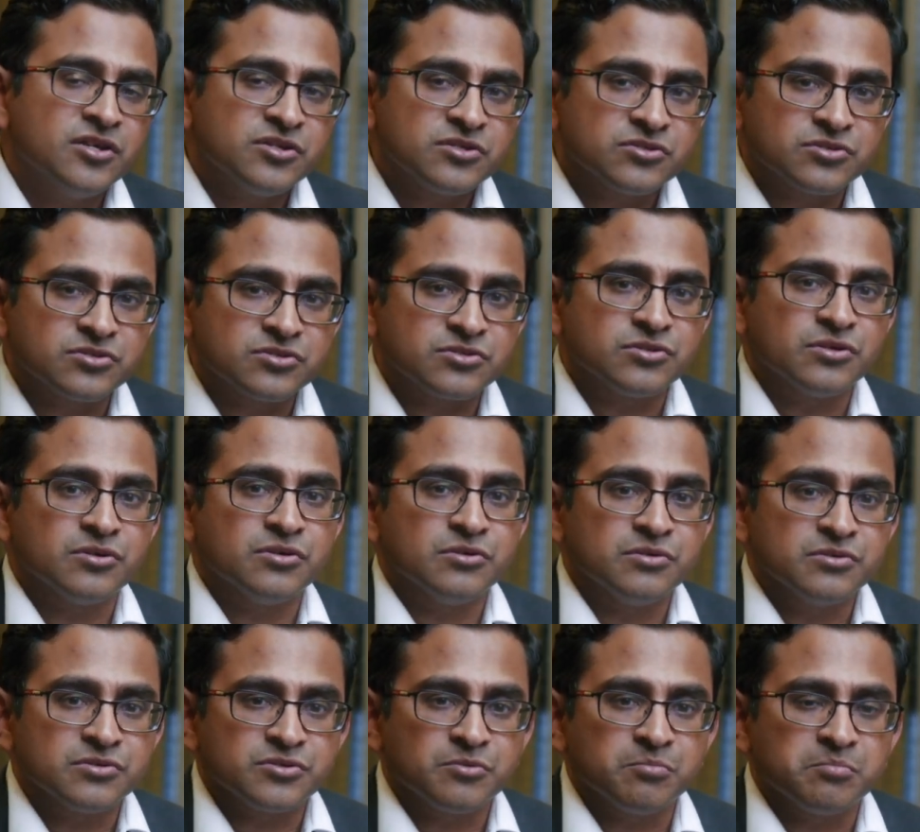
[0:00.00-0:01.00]

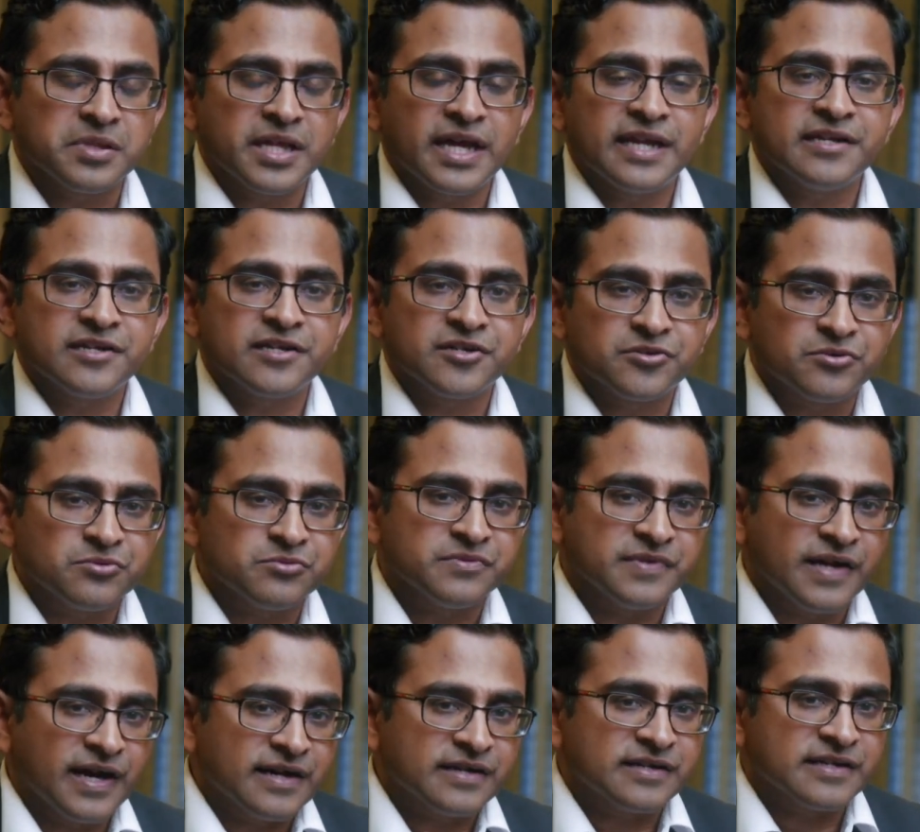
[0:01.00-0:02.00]
So planning through
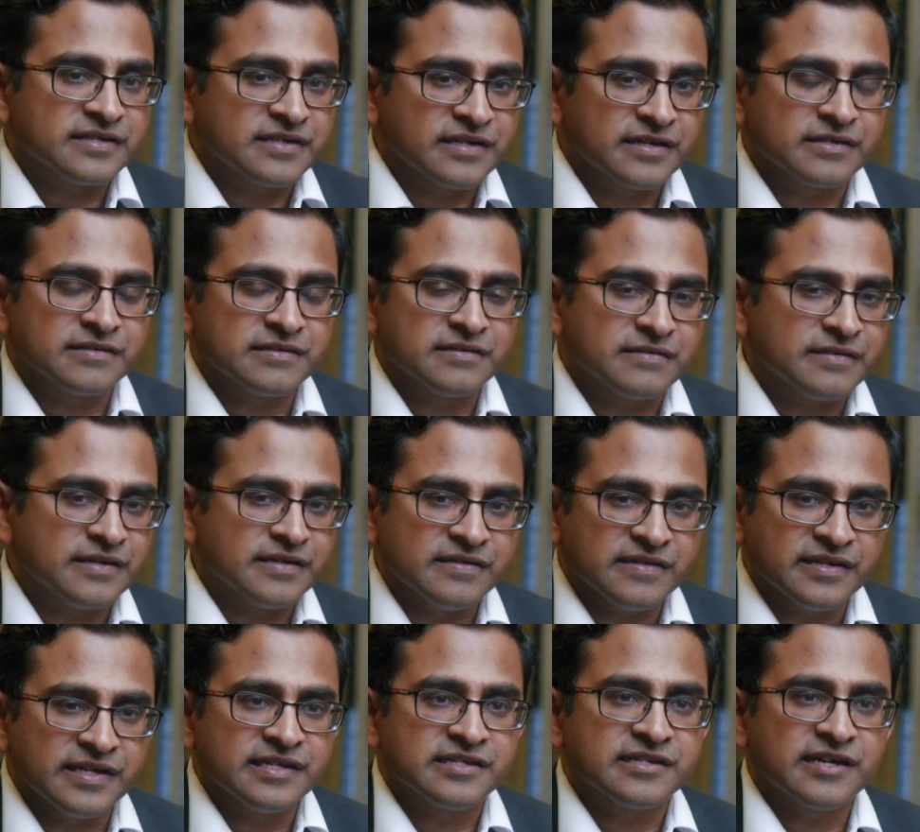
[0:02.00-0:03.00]
that, I think
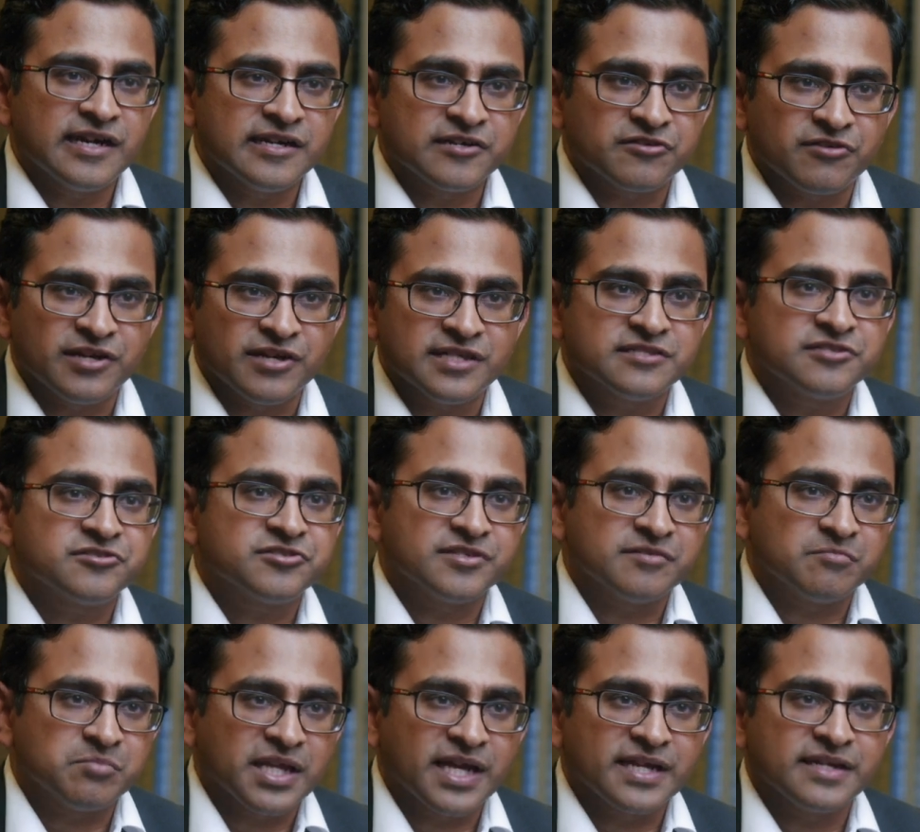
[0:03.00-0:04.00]
the entire
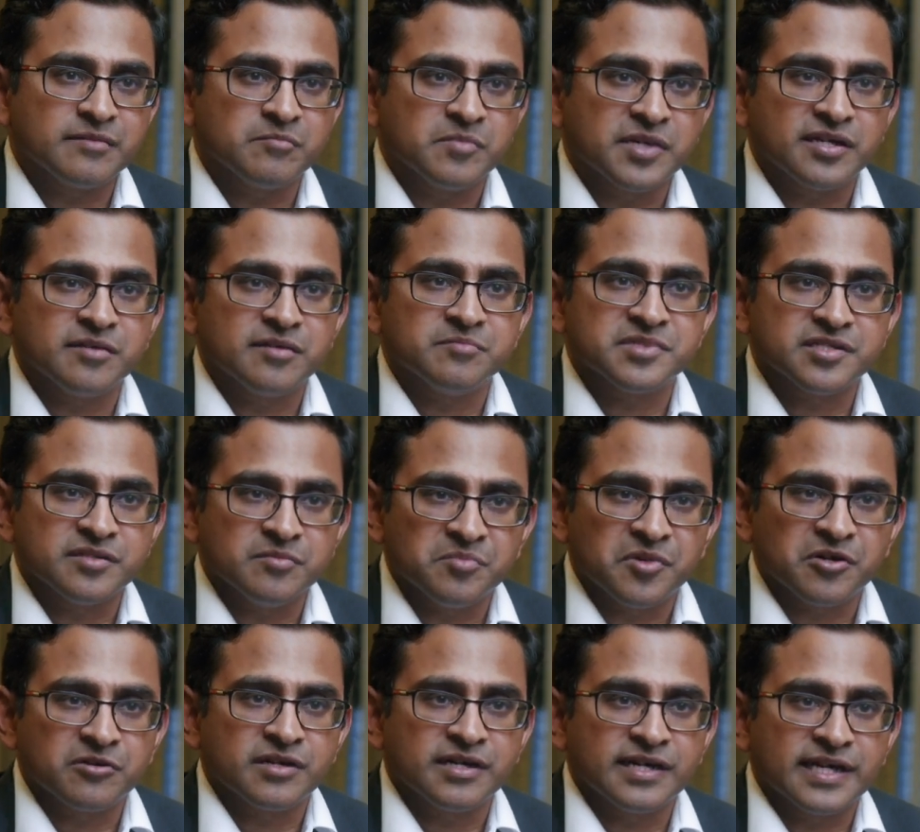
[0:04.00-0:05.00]
transition planning becomes an
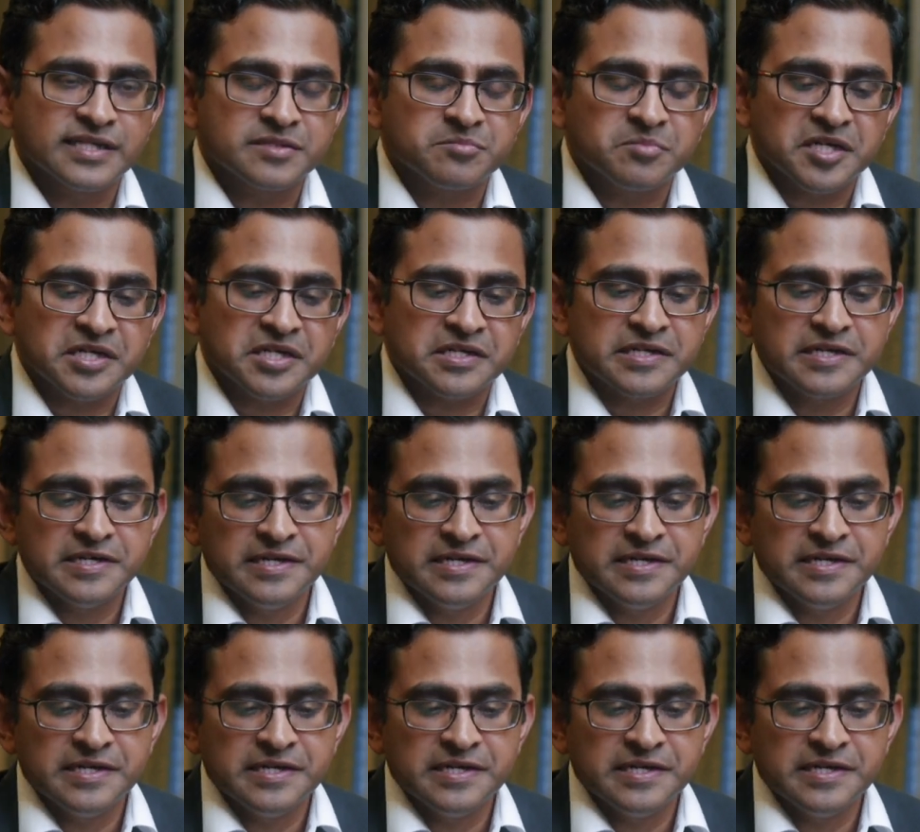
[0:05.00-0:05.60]
important aspect